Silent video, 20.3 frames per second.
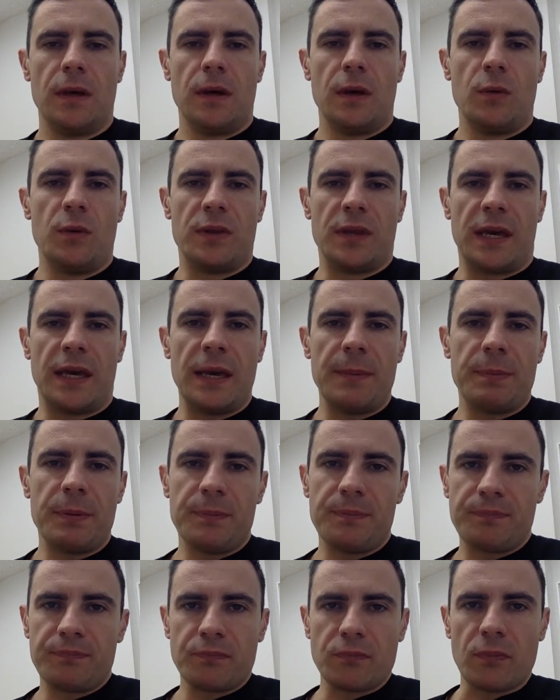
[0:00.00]
With the hip,
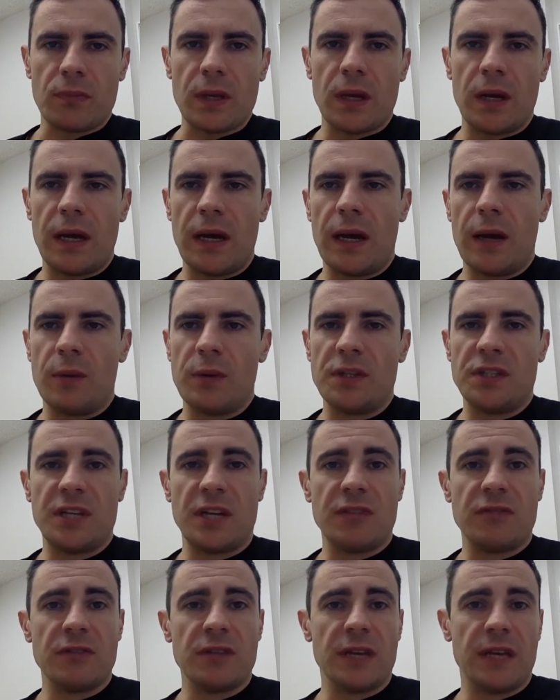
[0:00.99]
we
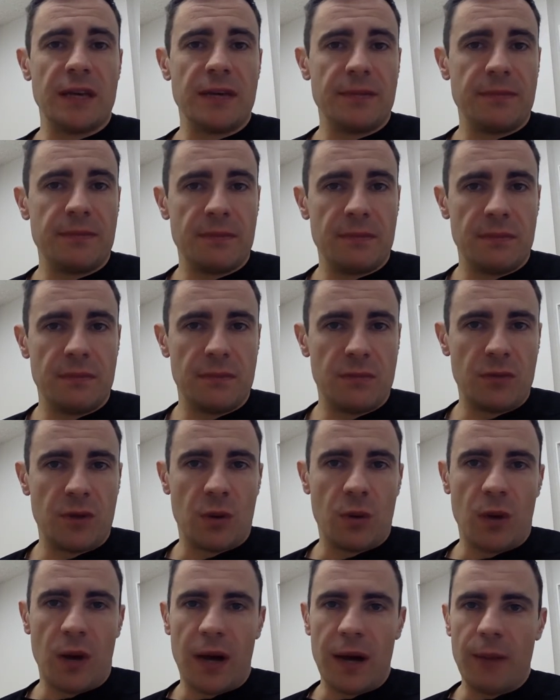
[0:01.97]
generally
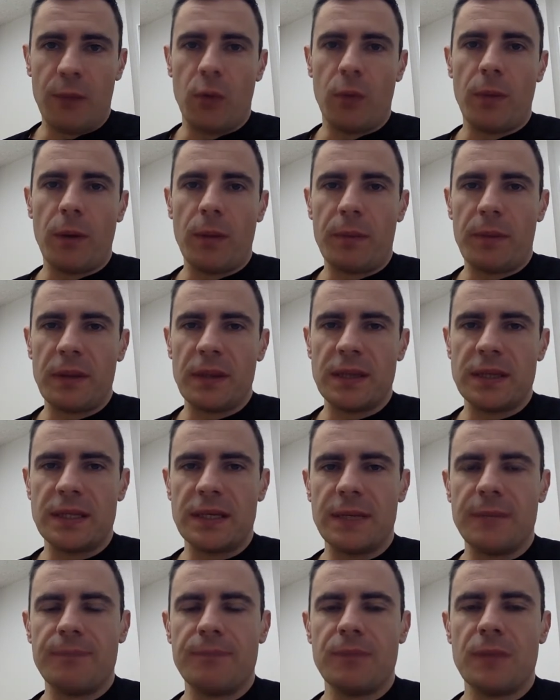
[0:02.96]
require more
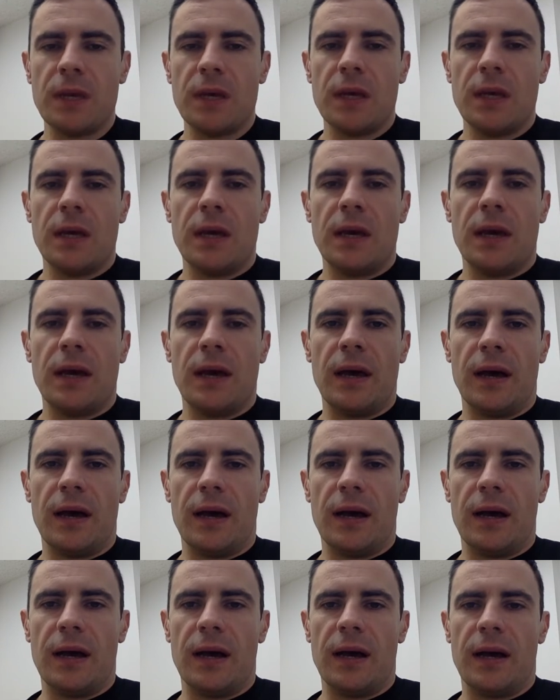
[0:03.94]
mobility.
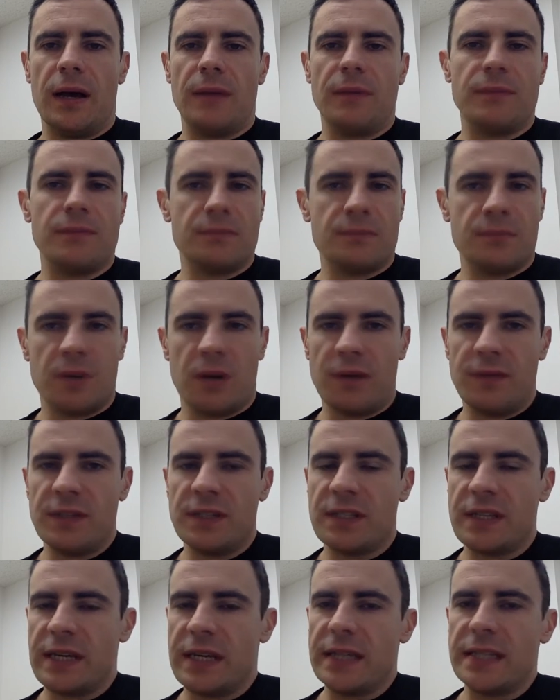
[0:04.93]

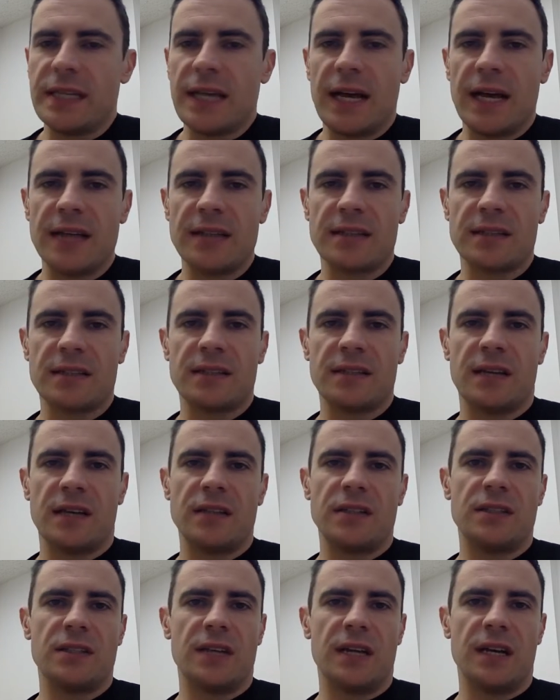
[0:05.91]
Obviously, in tasks
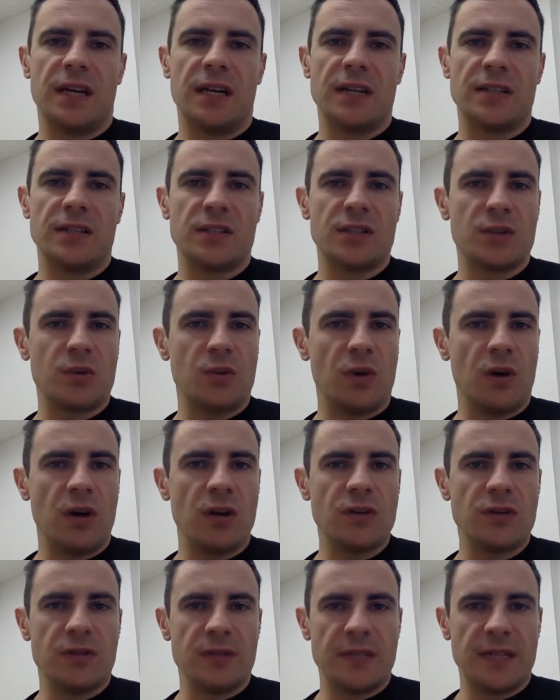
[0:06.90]
such as a
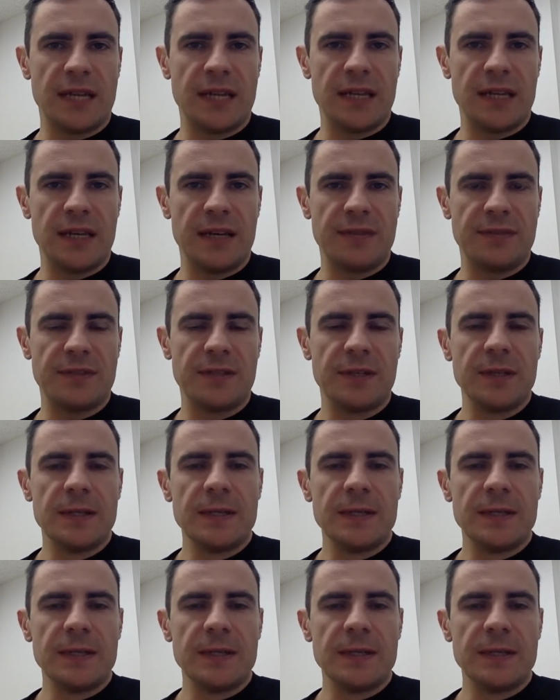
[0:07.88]
squat or a deadlift,